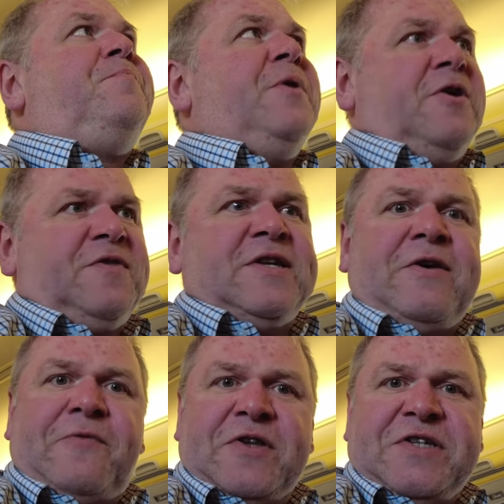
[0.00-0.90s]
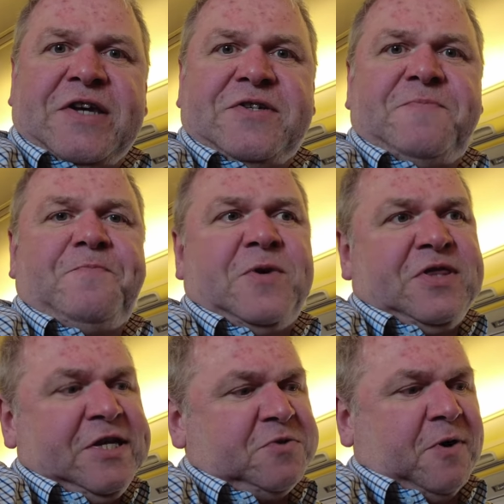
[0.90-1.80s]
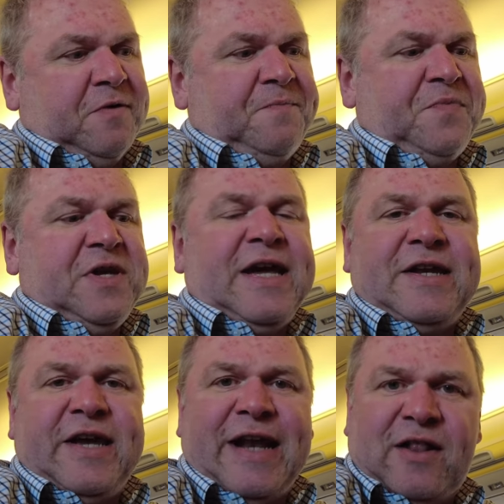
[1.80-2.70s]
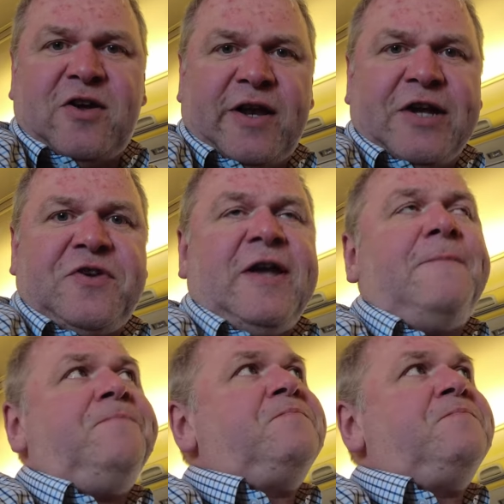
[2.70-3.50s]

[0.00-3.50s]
But the difference is, with this one, you're getting an alcoholic drink.